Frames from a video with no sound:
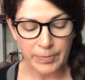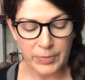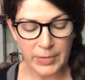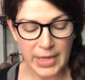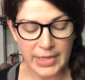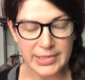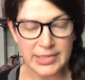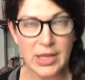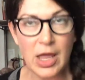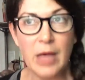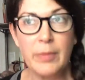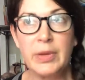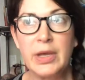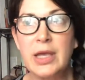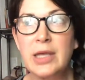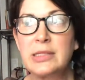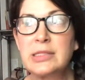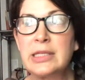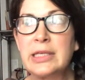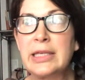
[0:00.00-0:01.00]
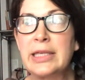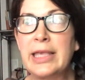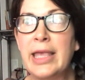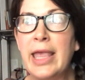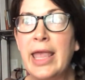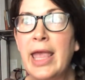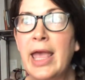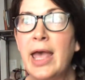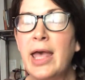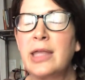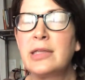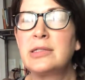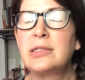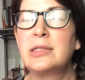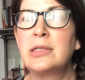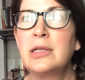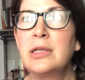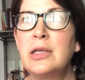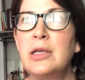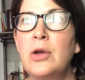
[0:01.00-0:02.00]
It's not because he can't,
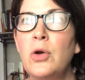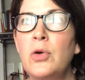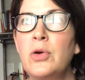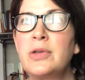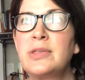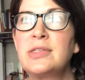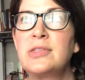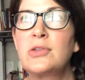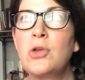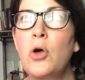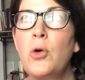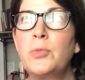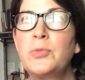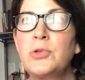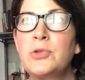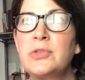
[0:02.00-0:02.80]
or his sculptors